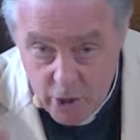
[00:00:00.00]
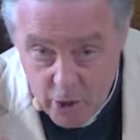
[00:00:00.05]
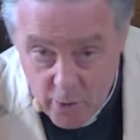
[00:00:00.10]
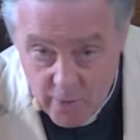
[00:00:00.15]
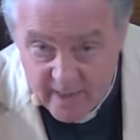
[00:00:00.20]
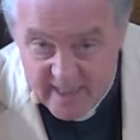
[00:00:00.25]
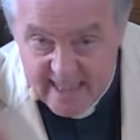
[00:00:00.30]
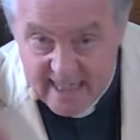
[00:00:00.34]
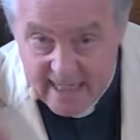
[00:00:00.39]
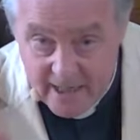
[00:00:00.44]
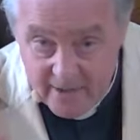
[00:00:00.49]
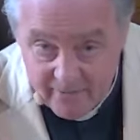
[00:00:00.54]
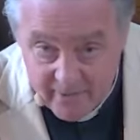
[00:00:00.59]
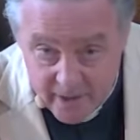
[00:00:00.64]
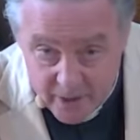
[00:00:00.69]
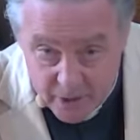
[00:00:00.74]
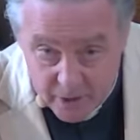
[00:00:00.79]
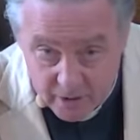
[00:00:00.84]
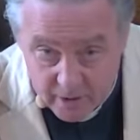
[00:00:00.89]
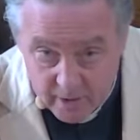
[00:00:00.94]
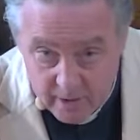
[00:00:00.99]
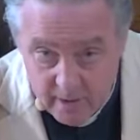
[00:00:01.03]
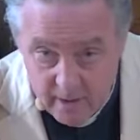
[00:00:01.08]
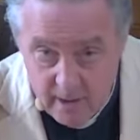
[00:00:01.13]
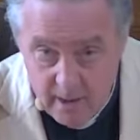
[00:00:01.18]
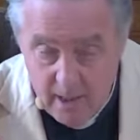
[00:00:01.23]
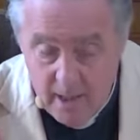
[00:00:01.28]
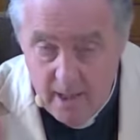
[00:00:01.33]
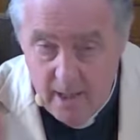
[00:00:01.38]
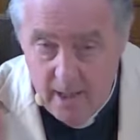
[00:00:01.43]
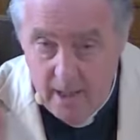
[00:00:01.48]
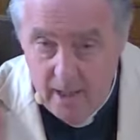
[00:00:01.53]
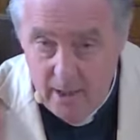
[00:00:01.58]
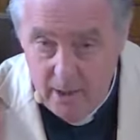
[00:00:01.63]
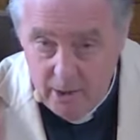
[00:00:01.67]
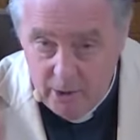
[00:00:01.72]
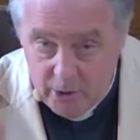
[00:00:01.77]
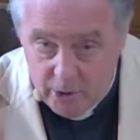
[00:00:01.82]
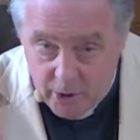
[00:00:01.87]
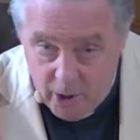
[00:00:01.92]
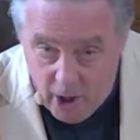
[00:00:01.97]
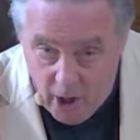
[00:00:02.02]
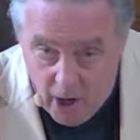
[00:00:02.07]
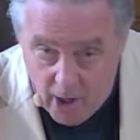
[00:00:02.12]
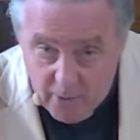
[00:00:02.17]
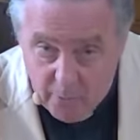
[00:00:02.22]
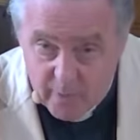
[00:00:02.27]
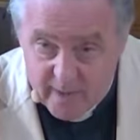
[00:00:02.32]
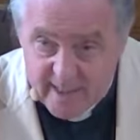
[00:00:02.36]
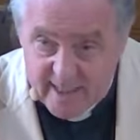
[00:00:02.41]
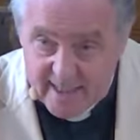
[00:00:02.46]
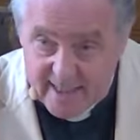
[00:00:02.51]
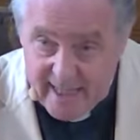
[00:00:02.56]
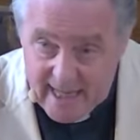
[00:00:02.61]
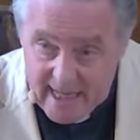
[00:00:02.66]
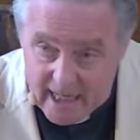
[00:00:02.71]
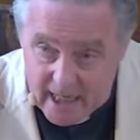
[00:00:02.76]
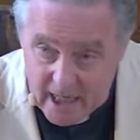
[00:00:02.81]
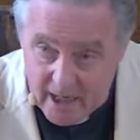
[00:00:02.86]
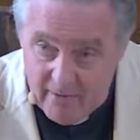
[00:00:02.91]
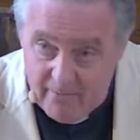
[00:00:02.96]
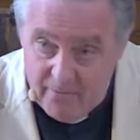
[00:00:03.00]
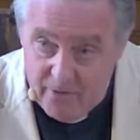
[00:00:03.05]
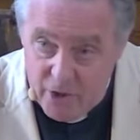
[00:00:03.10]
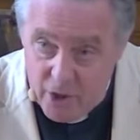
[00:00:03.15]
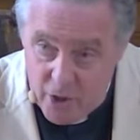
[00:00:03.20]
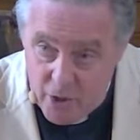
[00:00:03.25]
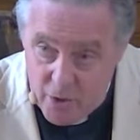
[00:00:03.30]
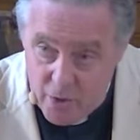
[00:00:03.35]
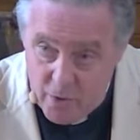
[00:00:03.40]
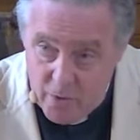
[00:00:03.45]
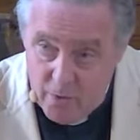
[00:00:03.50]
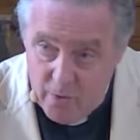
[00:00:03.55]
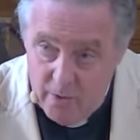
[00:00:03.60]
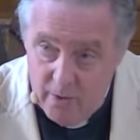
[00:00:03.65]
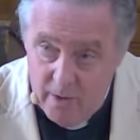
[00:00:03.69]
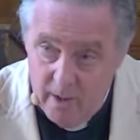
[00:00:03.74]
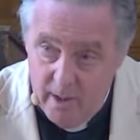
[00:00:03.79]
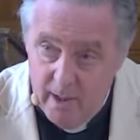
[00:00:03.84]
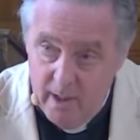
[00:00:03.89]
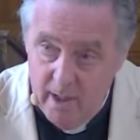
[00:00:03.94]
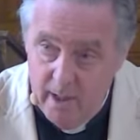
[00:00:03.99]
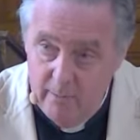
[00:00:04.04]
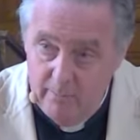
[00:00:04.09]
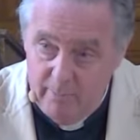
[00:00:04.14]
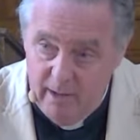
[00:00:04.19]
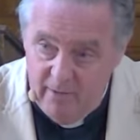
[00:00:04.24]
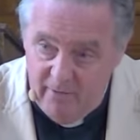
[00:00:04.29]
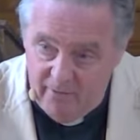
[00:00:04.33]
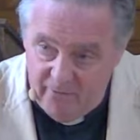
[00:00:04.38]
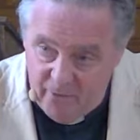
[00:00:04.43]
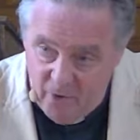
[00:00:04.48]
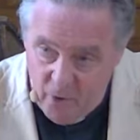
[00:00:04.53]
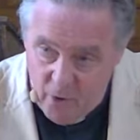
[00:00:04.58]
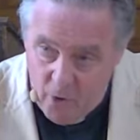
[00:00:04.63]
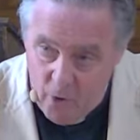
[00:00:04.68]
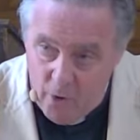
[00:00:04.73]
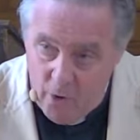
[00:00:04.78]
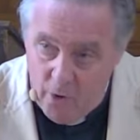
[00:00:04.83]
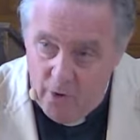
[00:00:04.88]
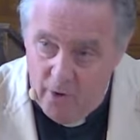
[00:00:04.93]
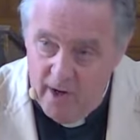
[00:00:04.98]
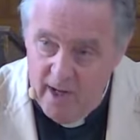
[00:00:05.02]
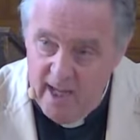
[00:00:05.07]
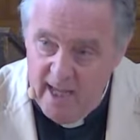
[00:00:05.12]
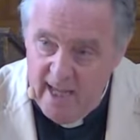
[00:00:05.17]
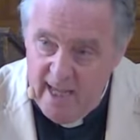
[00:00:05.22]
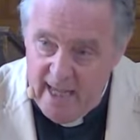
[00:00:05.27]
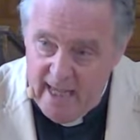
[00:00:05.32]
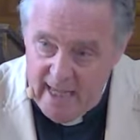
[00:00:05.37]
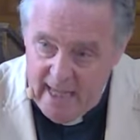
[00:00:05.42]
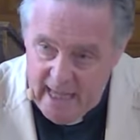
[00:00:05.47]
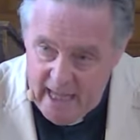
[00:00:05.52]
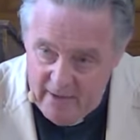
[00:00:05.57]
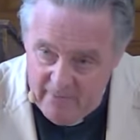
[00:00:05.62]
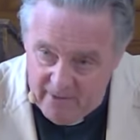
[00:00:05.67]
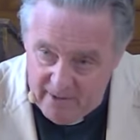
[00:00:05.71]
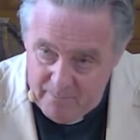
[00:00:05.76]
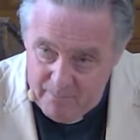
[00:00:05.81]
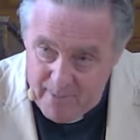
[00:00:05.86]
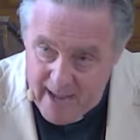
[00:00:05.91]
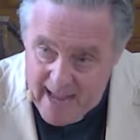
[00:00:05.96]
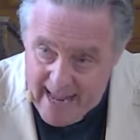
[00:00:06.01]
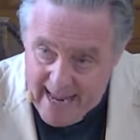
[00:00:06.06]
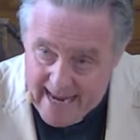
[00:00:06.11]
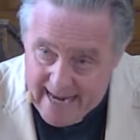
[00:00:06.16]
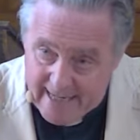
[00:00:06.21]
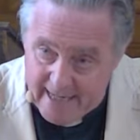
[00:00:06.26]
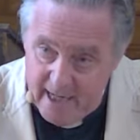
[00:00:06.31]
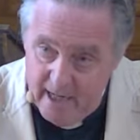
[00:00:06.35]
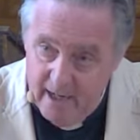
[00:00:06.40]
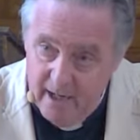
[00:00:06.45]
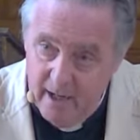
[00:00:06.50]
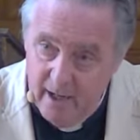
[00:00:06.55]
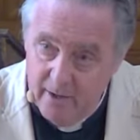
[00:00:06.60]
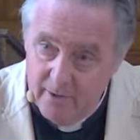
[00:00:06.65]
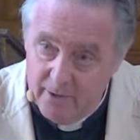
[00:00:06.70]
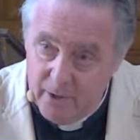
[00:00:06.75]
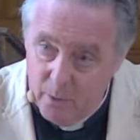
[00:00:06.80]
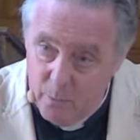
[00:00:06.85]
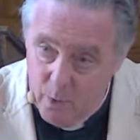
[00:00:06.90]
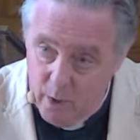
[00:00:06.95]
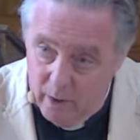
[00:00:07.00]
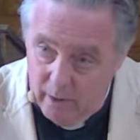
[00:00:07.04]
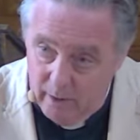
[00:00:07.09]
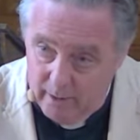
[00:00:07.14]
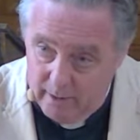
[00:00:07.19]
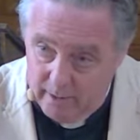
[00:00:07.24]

as an individual. God was thinking of you before he even made the world.